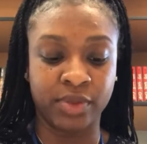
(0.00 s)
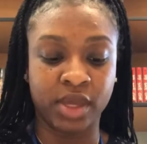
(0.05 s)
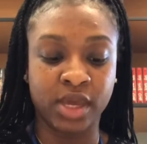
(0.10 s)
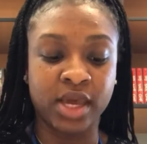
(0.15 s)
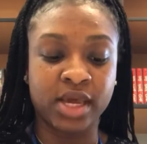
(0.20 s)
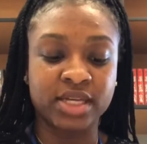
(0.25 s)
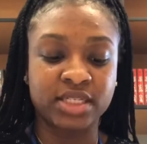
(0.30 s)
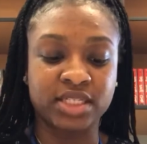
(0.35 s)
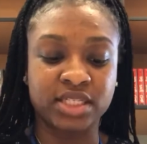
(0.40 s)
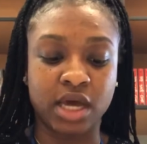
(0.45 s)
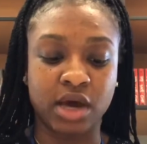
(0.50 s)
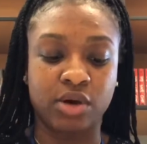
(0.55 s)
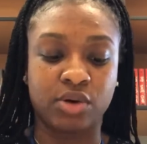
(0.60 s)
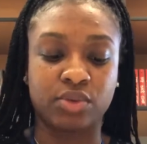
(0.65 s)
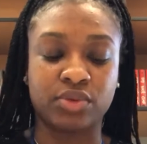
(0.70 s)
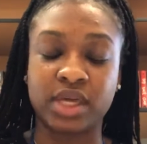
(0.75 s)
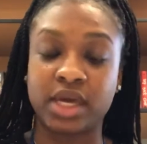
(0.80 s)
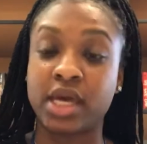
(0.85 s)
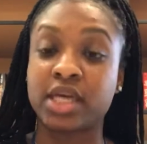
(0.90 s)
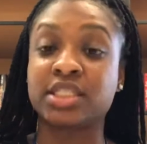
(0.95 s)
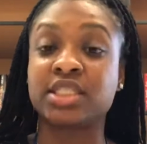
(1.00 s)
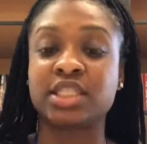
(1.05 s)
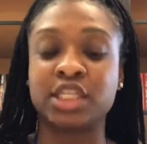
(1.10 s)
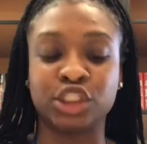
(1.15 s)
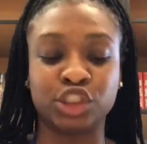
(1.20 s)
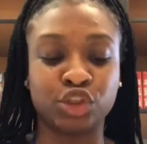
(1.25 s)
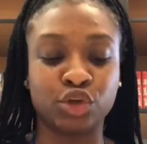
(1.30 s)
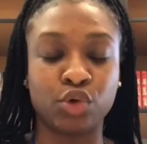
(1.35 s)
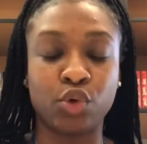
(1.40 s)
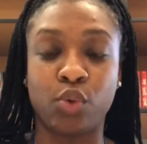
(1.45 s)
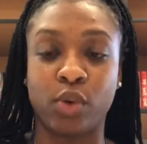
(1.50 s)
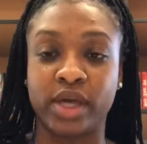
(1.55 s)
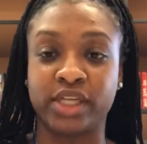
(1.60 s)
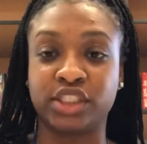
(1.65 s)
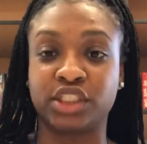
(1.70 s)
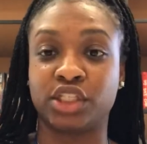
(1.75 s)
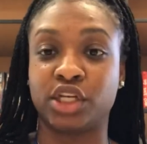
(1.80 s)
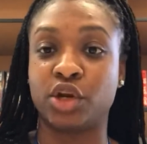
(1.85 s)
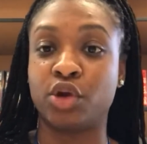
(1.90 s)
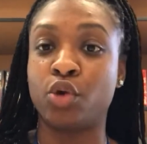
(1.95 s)
So the essential
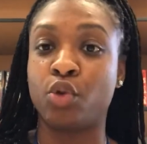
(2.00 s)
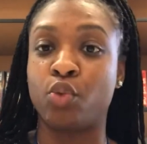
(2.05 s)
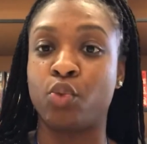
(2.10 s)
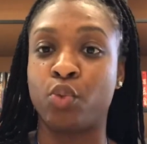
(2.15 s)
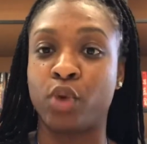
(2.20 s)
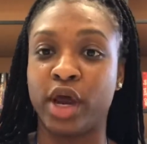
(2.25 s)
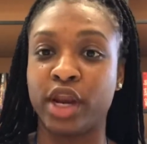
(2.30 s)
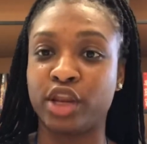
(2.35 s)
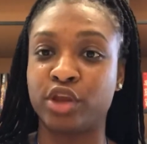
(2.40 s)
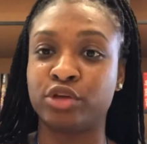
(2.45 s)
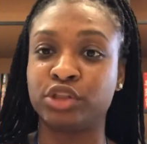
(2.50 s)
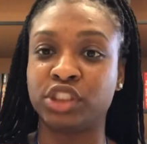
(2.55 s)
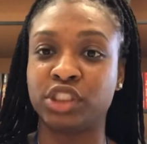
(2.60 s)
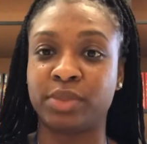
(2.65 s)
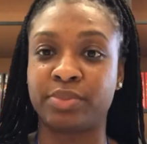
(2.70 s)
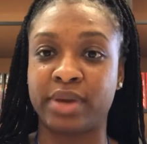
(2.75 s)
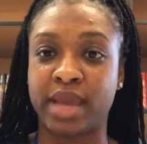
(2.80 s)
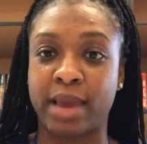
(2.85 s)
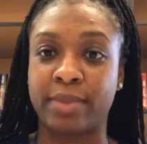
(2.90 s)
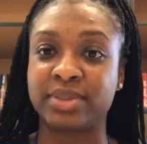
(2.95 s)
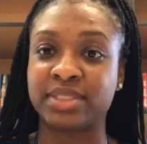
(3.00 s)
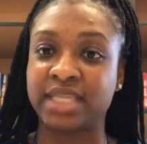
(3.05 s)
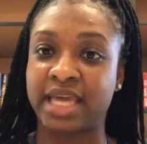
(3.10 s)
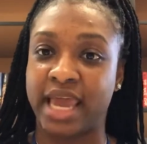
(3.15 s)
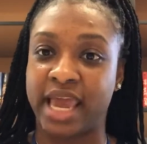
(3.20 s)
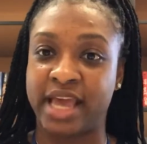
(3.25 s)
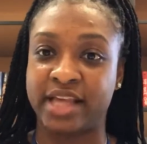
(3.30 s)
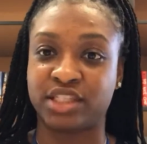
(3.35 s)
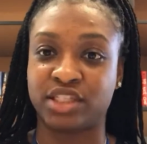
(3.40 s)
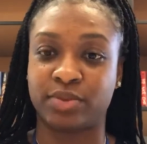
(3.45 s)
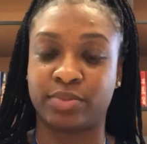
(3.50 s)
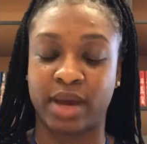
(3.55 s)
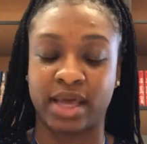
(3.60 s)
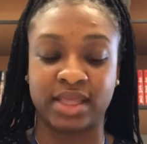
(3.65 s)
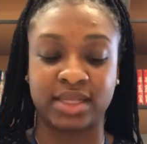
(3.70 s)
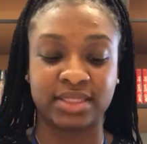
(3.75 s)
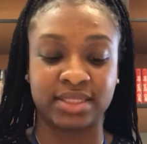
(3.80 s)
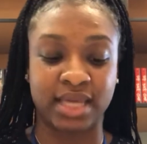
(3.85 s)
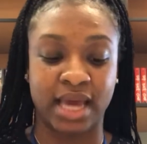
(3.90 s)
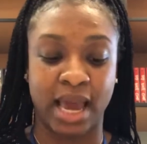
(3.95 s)
question, what you should be able to answer by
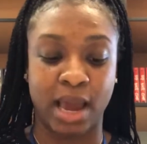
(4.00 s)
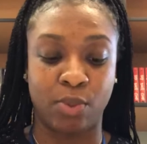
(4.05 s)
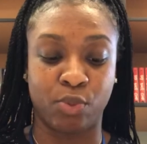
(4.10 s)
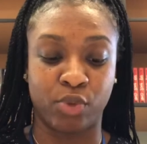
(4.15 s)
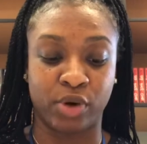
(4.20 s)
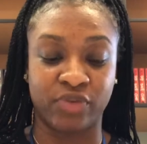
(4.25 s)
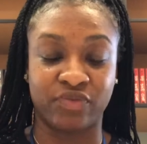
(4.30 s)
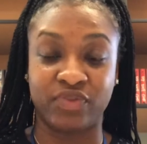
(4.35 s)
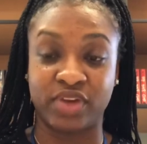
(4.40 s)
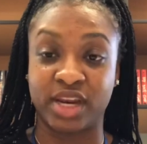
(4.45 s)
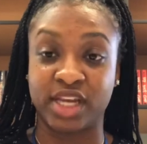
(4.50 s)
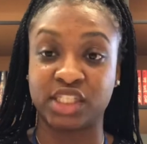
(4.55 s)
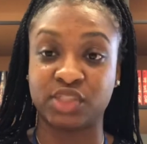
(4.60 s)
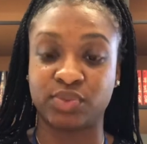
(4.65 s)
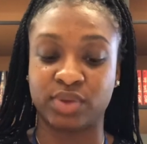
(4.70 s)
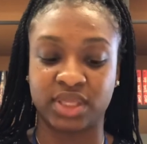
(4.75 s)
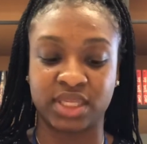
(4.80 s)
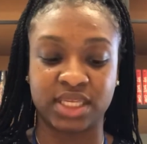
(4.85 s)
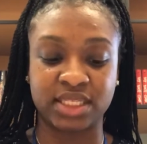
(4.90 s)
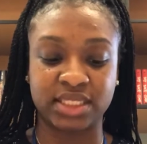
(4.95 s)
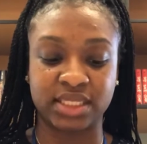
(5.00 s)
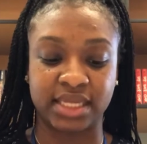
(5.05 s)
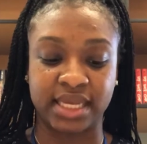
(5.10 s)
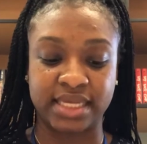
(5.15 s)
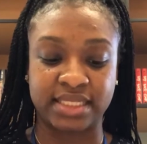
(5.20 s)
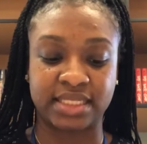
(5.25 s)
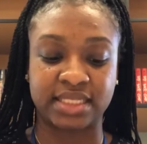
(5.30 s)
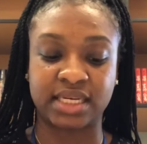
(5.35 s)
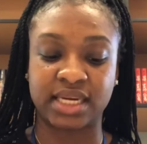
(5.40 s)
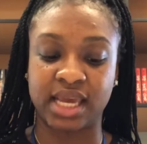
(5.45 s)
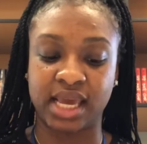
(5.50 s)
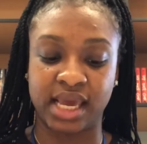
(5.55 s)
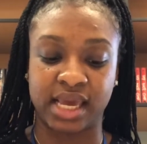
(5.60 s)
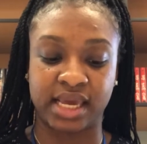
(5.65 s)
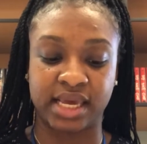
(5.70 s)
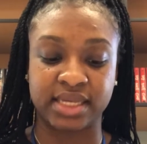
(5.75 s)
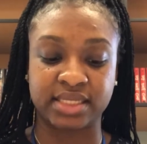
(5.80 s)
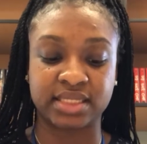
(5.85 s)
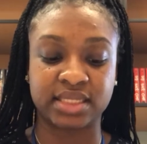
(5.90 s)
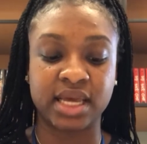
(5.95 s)
the time we're finished with this lesson
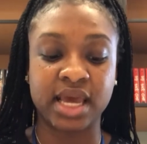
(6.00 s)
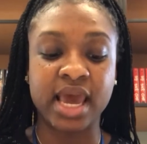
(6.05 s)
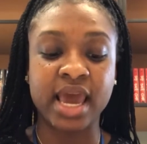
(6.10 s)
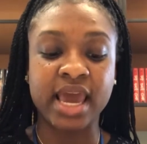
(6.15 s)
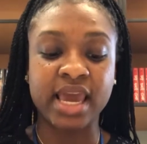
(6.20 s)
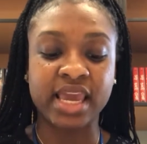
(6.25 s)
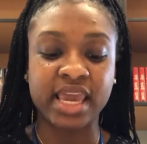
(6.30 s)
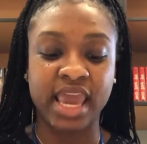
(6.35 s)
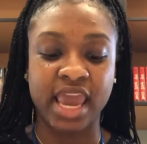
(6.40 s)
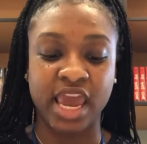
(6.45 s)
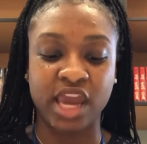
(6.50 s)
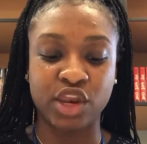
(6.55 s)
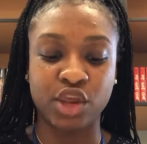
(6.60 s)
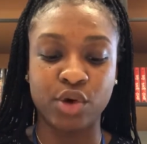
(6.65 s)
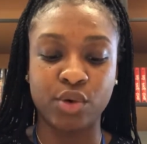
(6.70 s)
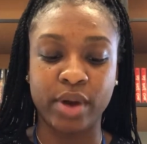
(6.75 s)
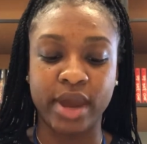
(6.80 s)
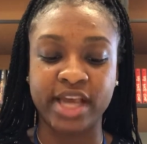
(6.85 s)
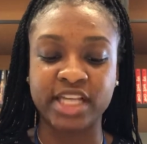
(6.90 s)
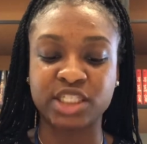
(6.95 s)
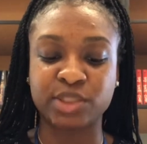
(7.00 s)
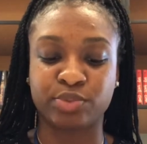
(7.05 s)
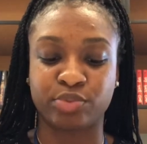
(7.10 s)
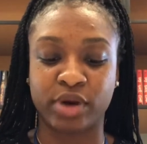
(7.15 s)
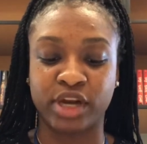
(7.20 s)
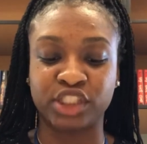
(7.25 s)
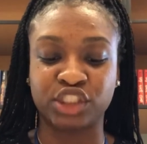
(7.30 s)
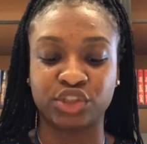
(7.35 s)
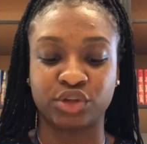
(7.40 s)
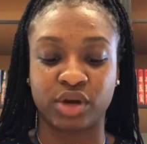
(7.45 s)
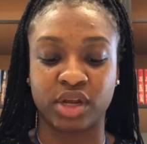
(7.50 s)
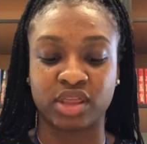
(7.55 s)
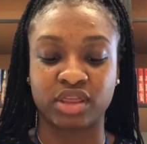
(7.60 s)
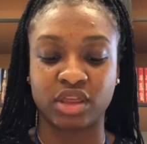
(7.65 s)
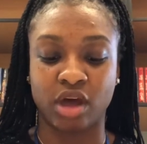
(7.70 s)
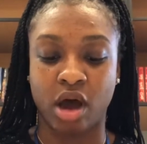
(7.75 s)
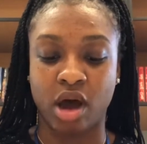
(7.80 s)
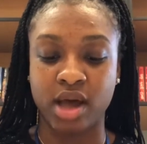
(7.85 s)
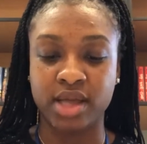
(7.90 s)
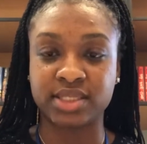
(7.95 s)
is, can you express your
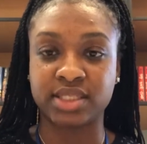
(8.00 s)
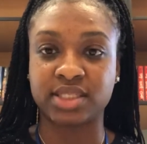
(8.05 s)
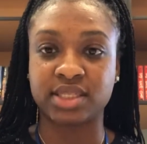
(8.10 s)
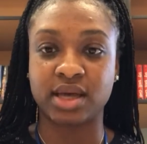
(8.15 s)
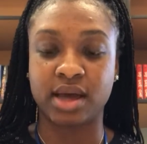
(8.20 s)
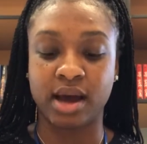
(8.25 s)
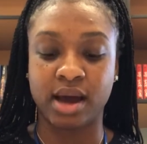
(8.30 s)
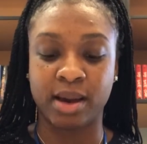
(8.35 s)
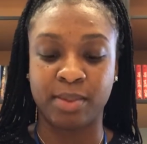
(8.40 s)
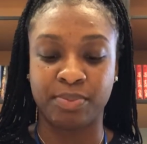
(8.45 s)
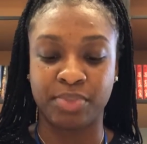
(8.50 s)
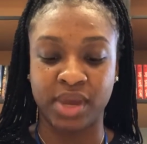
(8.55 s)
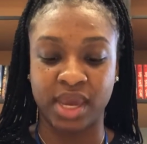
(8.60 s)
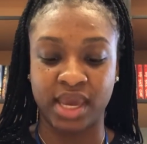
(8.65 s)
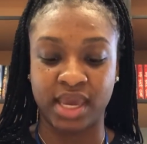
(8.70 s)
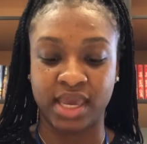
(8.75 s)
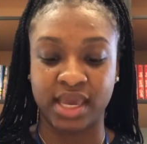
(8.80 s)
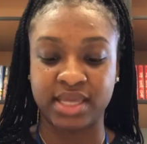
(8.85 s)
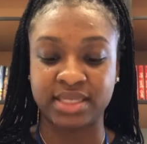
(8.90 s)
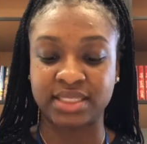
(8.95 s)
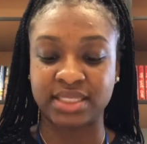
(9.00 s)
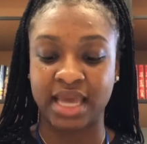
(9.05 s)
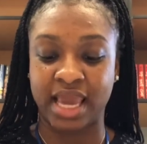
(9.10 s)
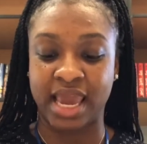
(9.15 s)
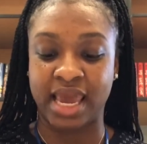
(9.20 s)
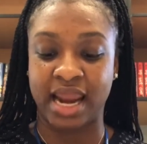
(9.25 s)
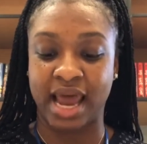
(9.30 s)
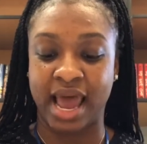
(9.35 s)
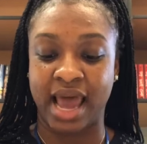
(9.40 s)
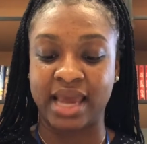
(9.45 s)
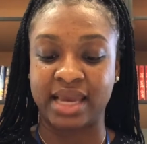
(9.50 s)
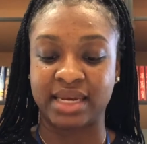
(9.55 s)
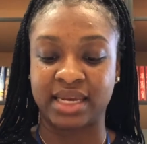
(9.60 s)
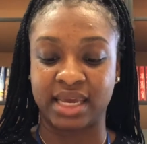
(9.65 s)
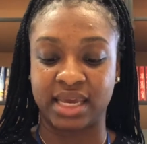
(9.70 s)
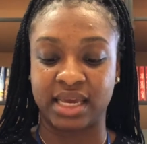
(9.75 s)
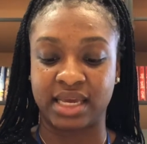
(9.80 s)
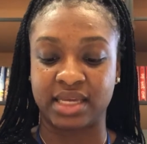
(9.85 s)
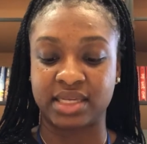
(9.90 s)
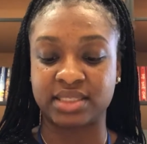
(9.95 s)
thoughts, opinions, and
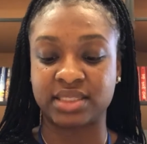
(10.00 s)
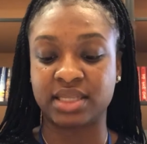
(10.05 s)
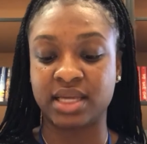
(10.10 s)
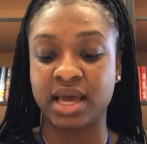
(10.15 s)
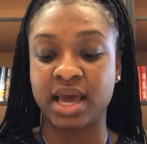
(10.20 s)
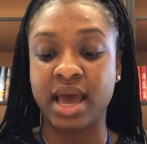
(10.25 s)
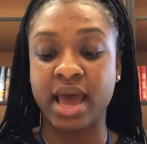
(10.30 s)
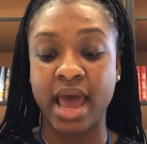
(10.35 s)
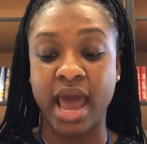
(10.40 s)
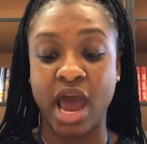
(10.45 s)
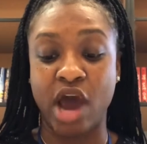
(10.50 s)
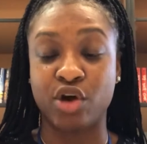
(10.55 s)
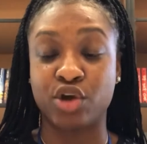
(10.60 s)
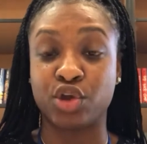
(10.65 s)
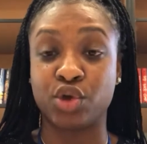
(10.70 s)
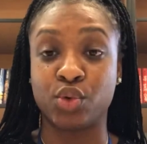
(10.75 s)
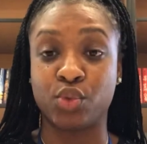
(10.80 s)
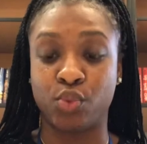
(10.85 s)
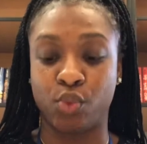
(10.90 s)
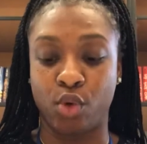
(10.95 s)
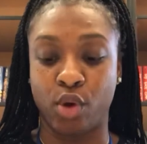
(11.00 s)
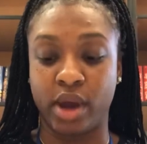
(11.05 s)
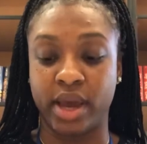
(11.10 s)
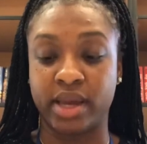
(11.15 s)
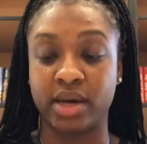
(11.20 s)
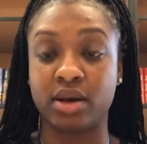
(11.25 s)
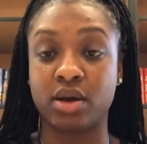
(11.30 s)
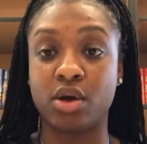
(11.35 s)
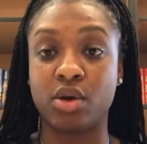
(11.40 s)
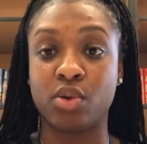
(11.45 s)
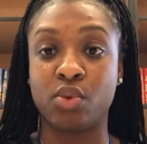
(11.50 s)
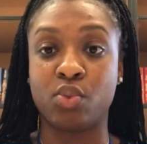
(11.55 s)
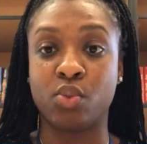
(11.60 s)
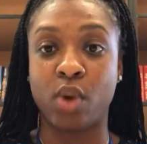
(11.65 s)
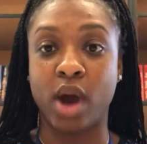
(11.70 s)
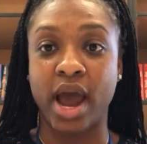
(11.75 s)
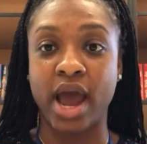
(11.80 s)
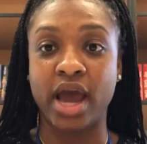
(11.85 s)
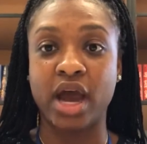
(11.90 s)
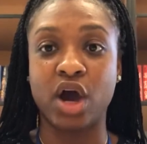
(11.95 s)
ideas how you want?
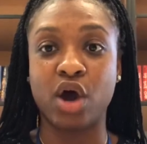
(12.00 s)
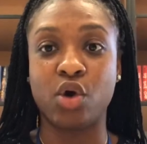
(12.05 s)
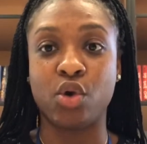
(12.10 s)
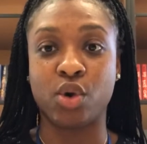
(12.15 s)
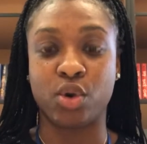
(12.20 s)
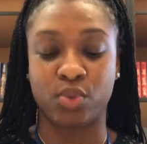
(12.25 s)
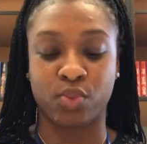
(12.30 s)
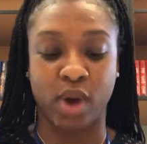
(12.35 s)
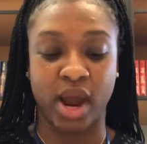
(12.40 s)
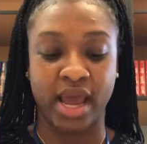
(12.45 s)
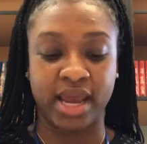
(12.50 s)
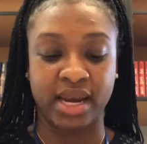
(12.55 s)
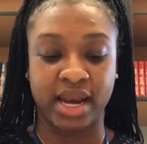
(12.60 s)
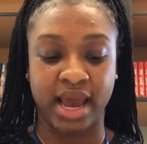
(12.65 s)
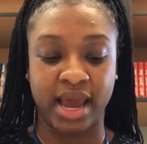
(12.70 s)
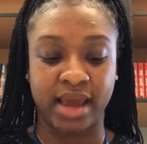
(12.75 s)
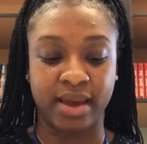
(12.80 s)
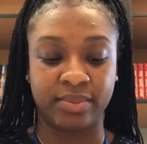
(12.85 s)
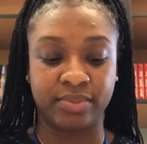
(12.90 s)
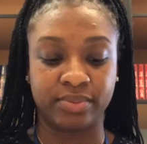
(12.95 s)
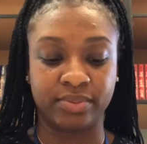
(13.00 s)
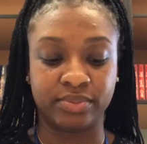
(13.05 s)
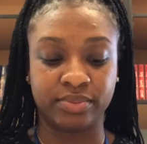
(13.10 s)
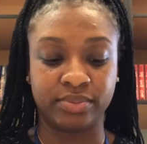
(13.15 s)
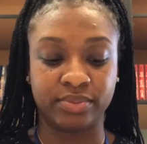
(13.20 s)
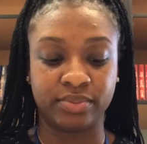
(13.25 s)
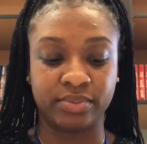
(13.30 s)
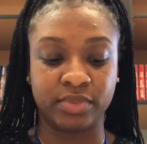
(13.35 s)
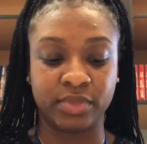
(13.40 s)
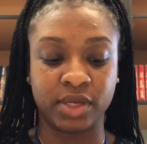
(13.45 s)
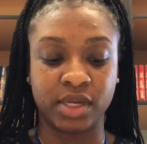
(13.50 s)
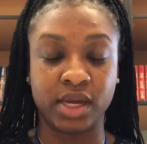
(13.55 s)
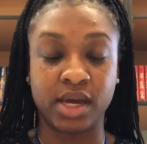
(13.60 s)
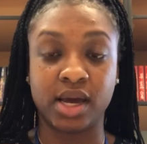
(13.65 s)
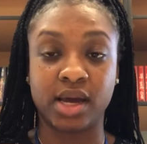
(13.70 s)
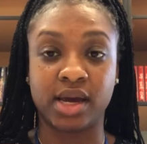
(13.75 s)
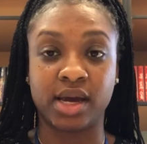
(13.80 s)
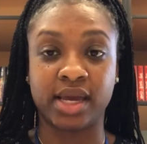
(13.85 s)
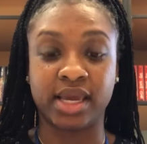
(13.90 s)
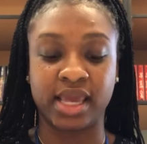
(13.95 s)
Why or why not?
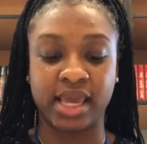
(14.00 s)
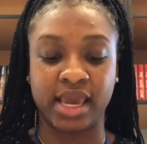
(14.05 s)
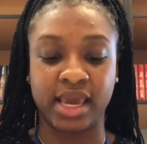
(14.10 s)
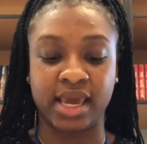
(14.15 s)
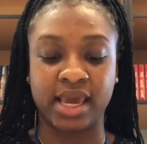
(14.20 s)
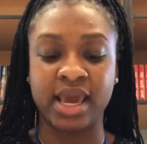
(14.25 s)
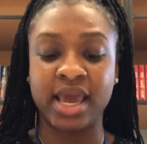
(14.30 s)
Again,